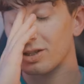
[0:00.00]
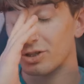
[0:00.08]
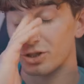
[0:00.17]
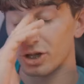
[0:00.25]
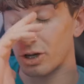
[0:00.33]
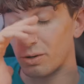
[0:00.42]

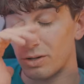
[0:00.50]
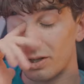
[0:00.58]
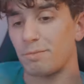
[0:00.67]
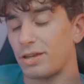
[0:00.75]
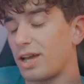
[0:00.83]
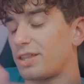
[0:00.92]
So,
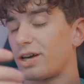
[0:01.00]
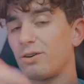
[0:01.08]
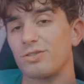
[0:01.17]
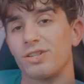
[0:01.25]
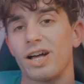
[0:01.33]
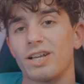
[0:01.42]
but yeah, that
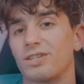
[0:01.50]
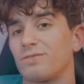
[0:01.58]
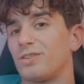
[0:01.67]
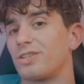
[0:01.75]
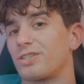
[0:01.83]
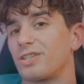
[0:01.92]
was The Last of
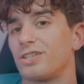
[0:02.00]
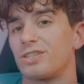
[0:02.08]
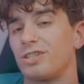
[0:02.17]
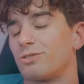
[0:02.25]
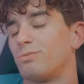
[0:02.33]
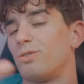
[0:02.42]
Us,
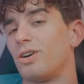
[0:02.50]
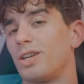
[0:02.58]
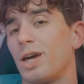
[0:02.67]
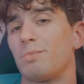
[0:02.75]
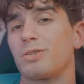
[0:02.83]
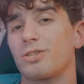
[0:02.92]
Season 1,
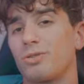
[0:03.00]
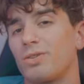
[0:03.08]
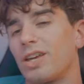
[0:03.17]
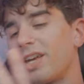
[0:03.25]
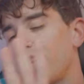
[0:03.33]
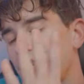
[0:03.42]

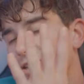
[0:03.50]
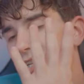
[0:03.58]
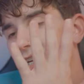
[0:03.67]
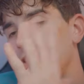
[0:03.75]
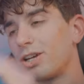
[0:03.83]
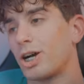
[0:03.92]
Episode 8.
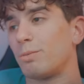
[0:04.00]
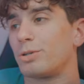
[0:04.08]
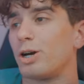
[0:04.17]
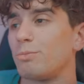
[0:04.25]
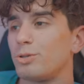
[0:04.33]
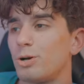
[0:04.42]
Comment
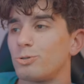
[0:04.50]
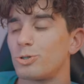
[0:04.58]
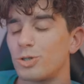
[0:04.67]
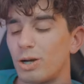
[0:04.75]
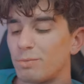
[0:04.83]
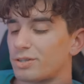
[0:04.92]
down below what you
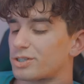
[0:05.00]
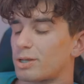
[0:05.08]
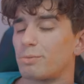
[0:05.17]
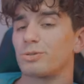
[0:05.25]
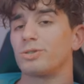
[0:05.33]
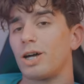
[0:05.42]
thought about this
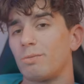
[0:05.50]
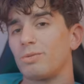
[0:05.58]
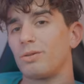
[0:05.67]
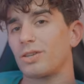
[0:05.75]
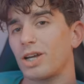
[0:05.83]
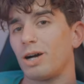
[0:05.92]
episode down
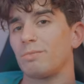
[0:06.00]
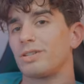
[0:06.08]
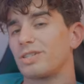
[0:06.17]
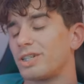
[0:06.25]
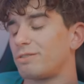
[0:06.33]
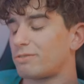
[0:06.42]
below in the
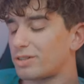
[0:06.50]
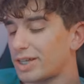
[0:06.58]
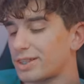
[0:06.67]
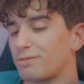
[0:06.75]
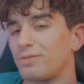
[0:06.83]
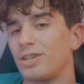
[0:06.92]
comments. And if you
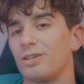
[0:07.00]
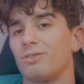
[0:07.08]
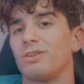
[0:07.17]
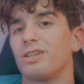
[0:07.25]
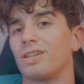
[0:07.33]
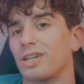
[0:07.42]
liked the
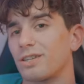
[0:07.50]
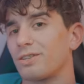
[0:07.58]
video, like